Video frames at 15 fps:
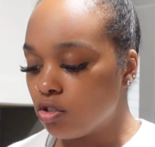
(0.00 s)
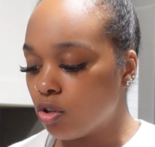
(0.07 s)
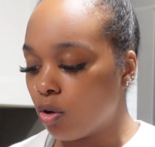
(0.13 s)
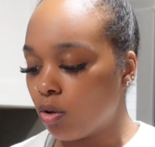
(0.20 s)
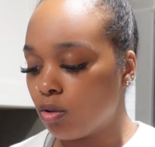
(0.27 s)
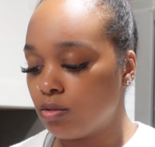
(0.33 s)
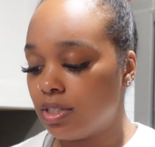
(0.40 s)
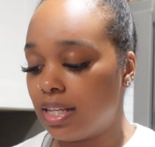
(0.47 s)

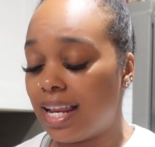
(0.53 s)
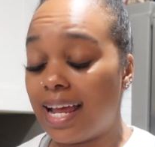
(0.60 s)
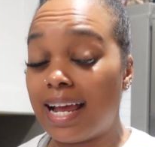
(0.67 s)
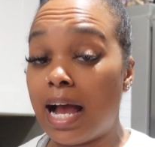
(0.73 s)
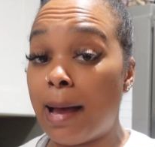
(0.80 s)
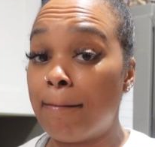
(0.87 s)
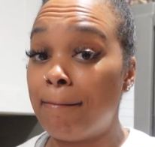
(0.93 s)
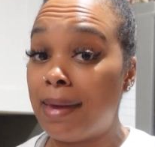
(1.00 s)
total
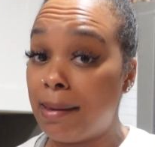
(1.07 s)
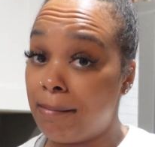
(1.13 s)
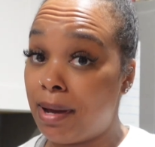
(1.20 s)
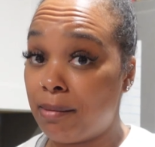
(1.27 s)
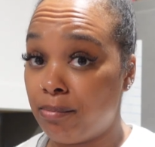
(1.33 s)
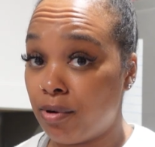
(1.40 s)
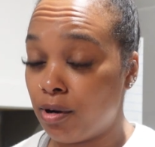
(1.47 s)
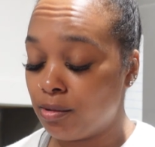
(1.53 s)
today, I met
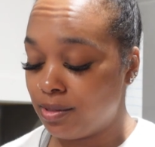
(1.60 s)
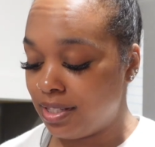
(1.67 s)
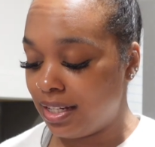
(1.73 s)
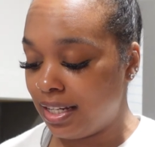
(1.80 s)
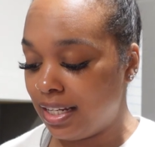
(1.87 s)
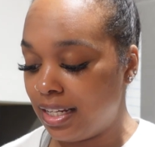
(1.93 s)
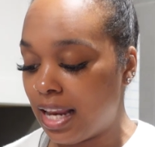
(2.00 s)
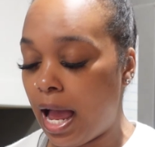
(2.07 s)
my
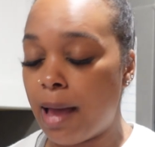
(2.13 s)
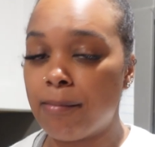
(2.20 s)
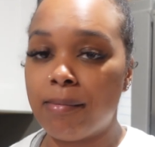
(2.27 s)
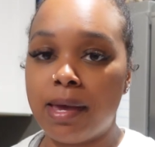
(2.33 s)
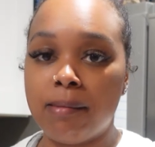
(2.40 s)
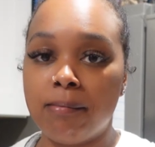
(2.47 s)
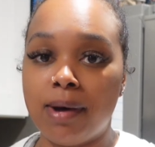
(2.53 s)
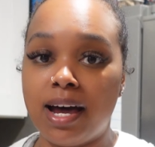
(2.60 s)
protein, I
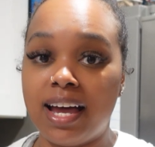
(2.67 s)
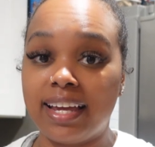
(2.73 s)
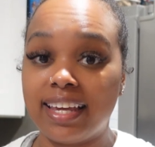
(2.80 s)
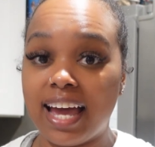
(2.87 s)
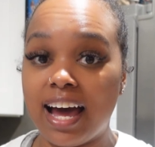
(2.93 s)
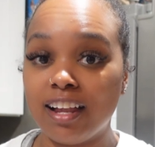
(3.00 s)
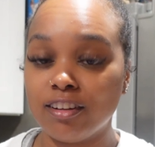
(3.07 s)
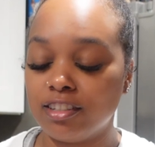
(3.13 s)
met my
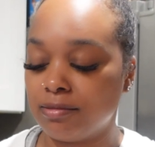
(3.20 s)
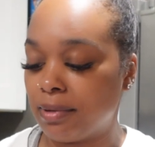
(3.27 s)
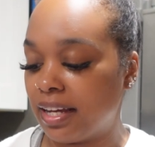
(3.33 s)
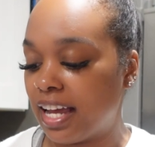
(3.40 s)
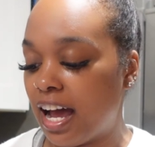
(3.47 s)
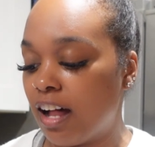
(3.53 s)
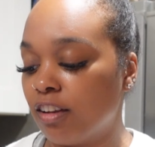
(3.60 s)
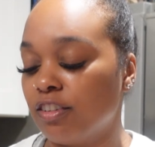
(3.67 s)
calories,
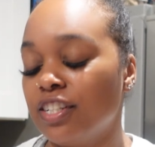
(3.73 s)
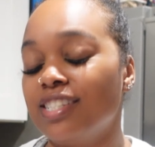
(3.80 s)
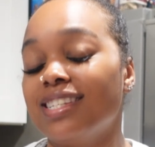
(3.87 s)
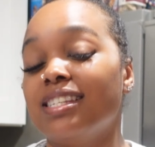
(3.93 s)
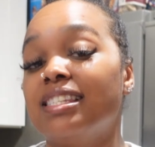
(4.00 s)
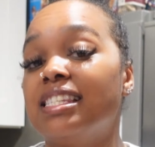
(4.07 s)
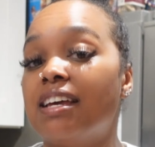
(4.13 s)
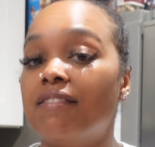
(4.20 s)
and calories
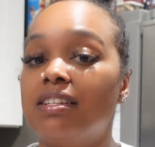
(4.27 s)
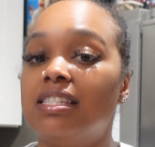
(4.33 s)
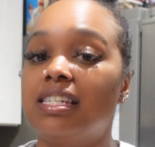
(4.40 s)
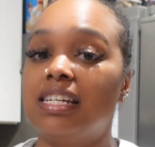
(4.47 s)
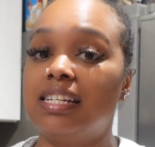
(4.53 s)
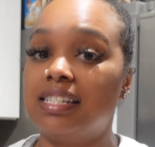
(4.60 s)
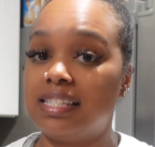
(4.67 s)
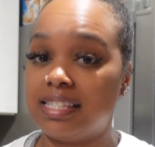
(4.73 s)
is
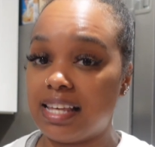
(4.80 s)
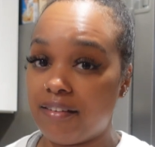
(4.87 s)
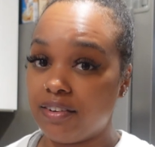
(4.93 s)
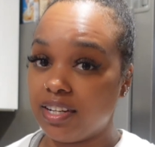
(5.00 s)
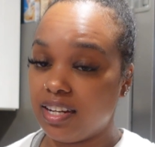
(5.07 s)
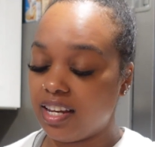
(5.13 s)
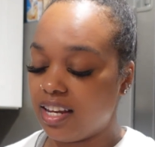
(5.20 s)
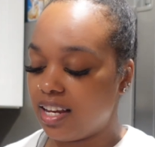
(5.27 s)
seventeen
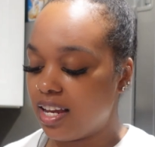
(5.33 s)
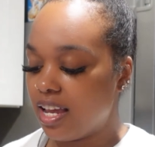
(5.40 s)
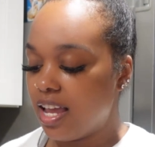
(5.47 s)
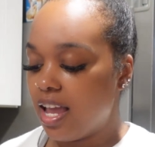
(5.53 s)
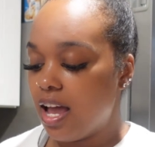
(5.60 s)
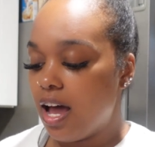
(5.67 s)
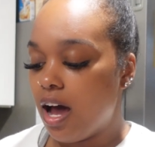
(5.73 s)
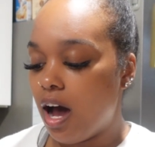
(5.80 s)
seventy.
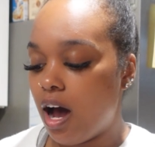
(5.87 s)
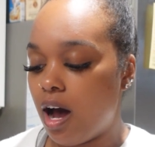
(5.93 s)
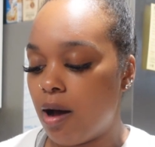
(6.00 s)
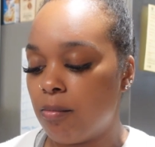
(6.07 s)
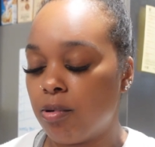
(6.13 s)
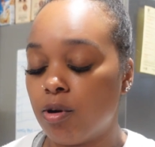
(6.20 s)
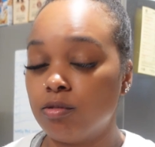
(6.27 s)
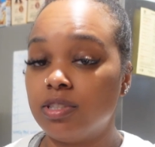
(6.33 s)

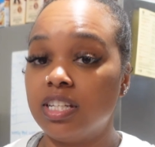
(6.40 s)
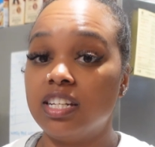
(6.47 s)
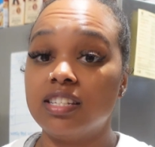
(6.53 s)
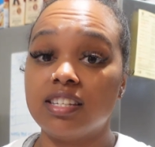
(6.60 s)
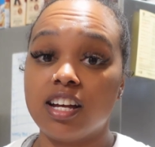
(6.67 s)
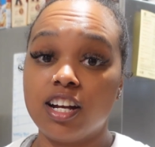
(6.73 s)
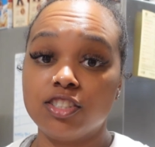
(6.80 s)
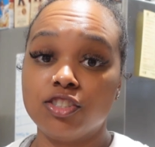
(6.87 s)
Uh, protein
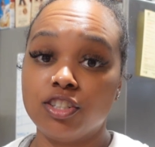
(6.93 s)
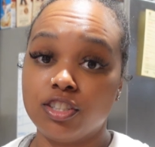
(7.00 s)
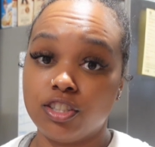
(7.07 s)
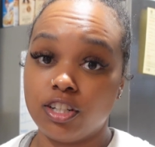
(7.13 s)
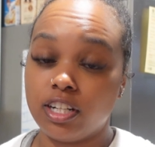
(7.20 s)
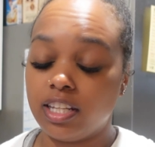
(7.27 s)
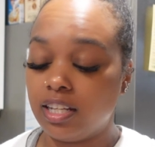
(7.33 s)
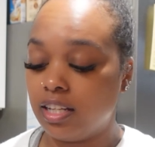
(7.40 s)
is one hundred
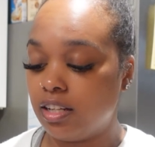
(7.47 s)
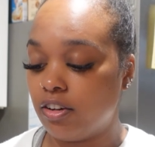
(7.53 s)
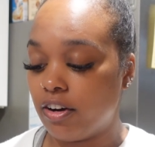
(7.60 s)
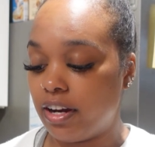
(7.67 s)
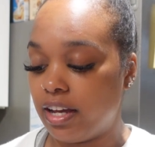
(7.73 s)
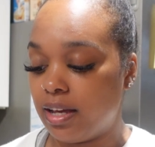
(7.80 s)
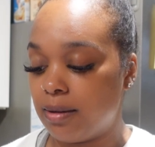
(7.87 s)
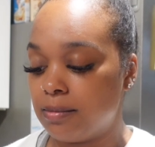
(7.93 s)
thirty
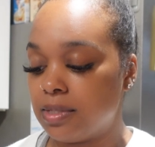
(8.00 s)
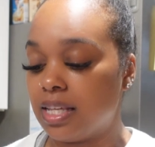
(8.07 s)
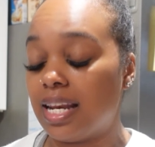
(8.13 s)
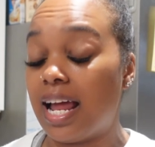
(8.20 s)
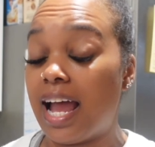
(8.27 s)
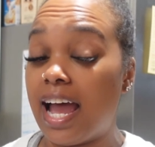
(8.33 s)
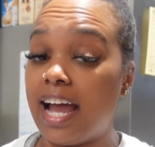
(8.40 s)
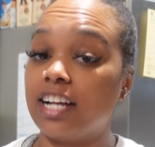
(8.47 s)
grams,
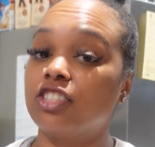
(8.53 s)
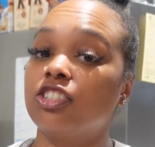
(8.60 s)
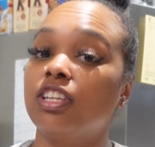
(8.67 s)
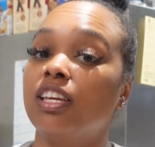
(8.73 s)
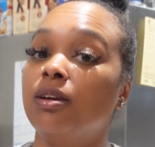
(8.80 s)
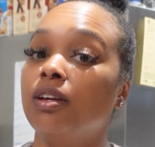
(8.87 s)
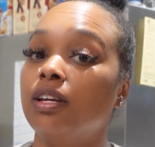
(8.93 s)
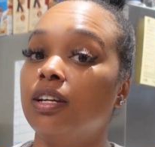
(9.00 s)
and I
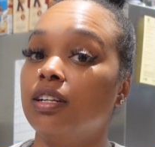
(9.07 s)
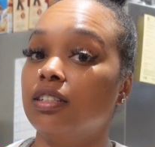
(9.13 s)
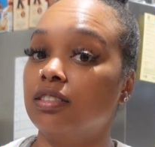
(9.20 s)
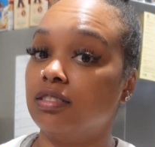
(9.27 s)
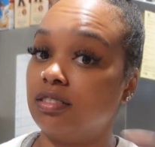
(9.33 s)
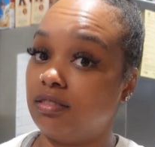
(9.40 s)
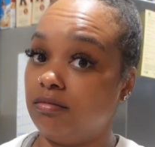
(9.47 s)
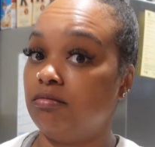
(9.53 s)
actually
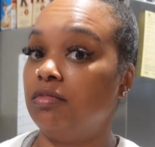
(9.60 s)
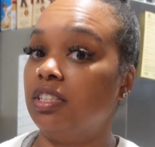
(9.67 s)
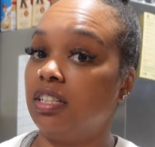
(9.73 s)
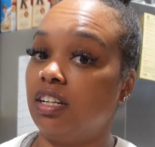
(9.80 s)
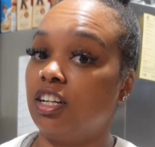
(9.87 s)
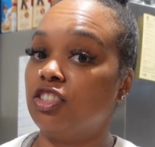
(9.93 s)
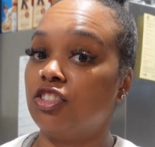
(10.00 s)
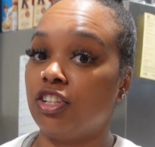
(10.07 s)

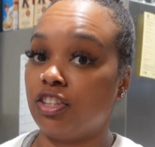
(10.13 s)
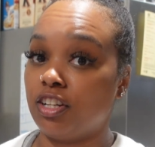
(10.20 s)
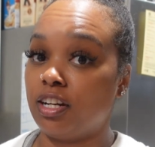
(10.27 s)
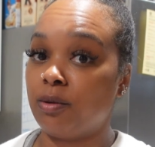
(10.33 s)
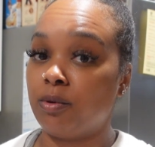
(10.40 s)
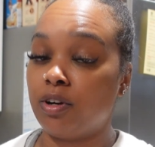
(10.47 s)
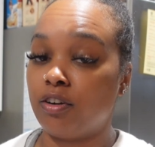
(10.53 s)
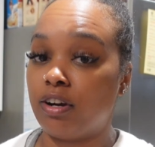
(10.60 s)
did one hundred
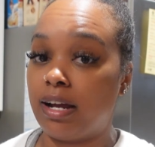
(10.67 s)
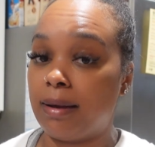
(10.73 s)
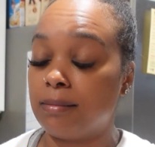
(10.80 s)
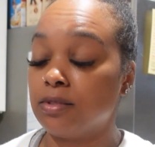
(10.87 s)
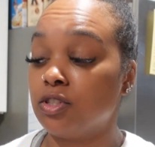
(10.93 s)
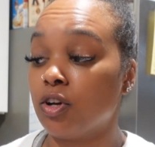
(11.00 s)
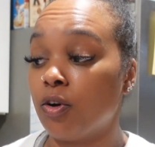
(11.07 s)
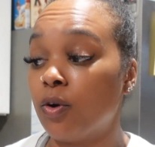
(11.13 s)
thirty-one
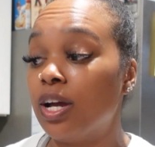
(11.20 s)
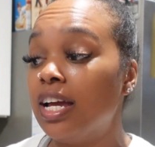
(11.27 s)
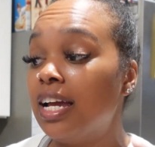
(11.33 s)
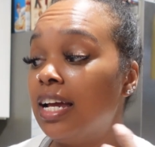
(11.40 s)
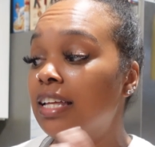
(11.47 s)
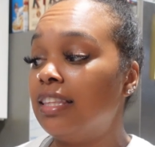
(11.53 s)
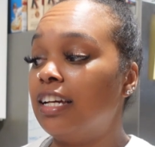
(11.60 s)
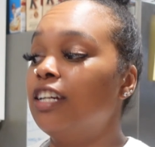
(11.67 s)
grams. So
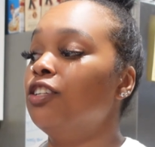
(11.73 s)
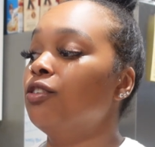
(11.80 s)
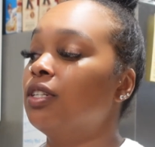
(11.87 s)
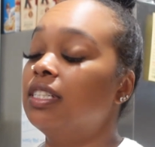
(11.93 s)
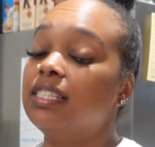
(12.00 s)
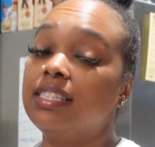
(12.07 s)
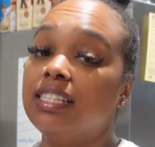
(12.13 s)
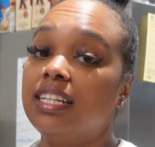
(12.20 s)
there you
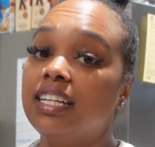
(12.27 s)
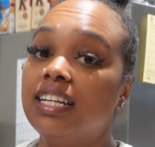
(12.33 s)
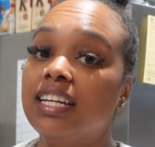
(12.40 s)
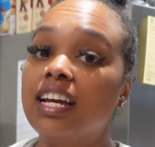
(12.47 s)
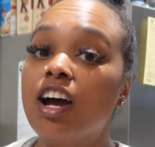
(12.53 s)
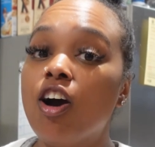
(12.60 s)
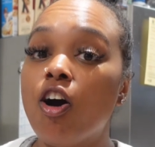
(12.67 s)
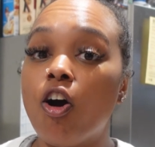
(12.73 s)
can
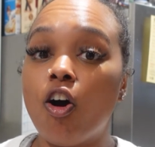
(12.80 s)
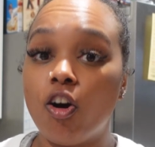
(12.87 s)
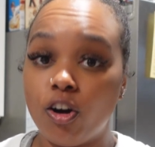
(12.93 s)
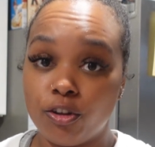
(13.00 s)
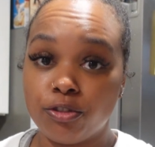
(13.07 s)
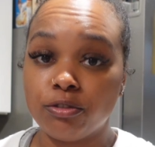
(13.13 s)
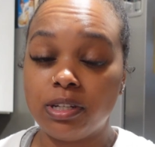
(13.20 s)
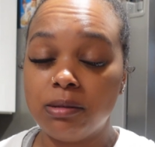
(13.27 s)
see
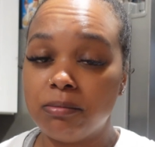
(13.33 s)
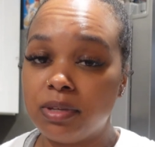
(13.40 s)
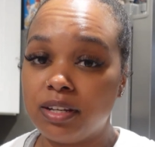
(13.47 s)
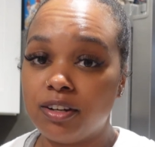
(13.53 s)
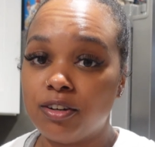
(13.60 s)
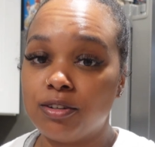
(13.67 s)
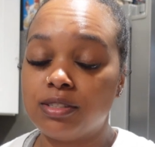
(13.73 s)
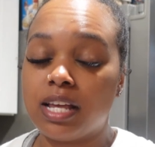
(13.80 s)
all three
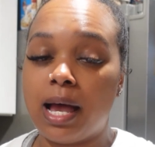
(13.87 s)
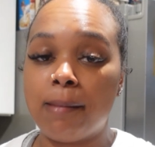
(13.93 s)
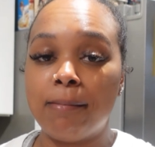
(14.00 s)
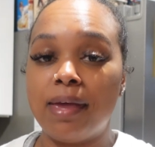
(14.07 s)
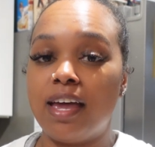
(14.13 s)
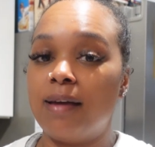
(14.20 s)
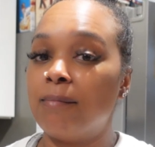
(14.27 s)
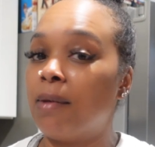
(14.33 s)
meals, I
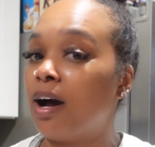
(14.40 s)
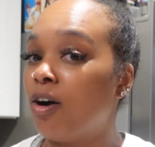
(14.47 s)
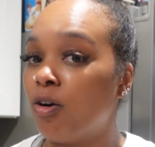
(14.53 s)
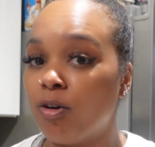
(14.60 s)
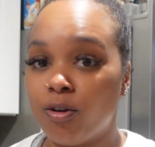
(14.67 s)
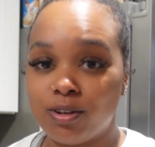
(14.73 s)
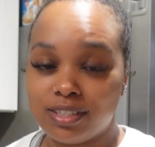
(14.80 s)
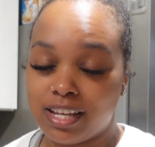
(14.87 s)
met my
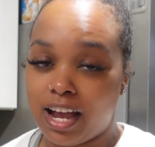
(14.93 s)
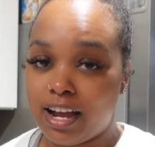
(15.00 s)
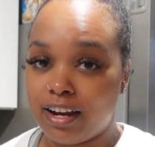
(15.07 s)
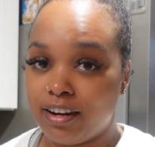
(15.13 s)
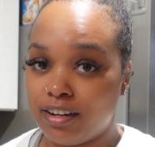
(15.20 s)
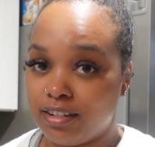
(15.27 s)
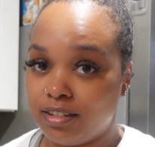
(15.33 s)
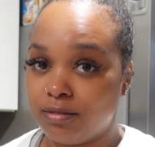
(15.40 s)
whole
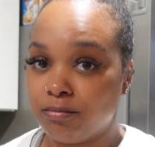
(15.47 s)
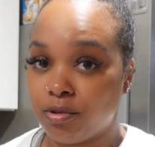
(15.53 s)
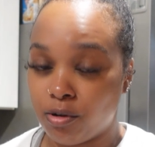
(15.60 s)
entire